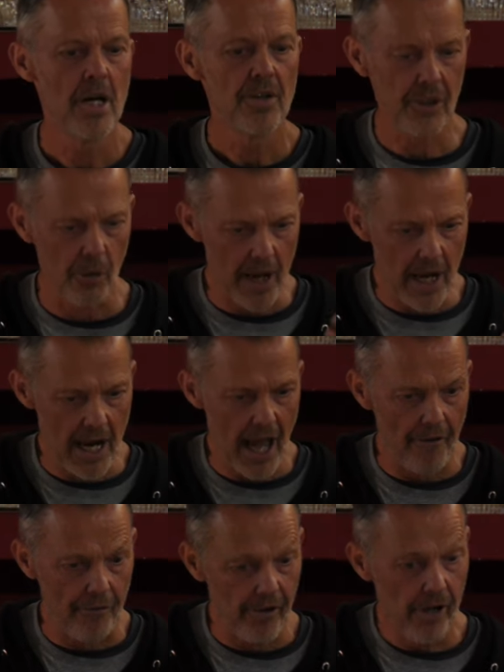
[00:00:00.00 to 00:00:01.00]
So we can
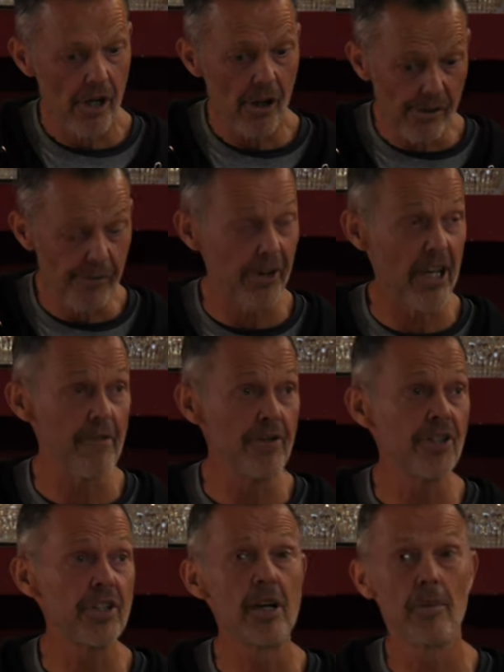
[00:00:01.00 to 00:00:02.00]
have
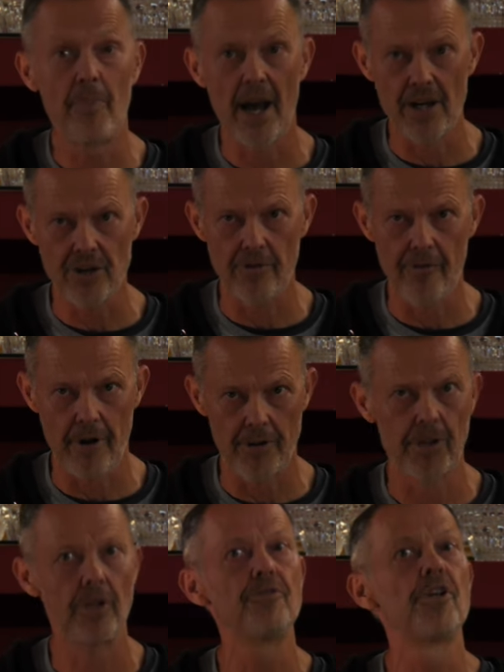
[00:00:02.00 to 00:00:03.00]
forgiveness and compassion for
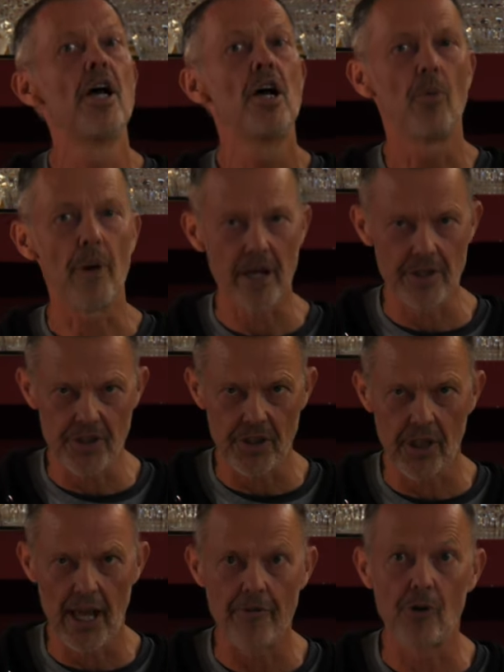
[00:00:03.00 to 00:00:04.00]
ourselves, we can
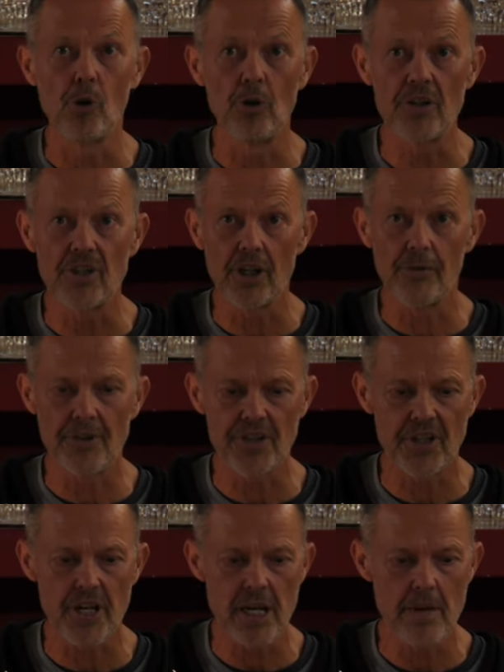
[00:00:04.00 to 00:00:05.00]
still have good self
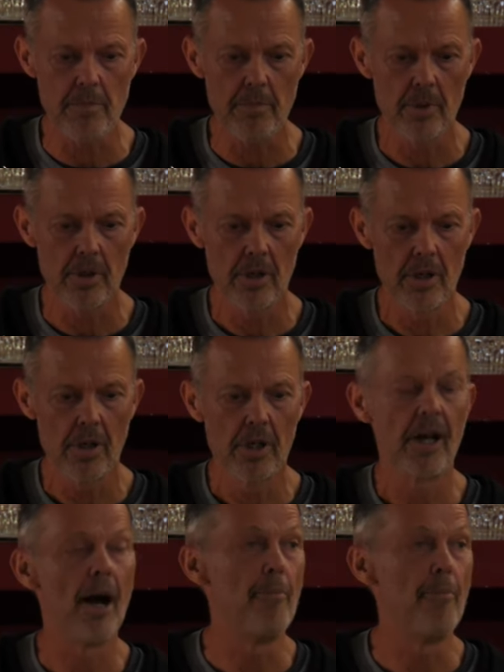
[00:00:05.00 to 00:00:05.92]
esteem, a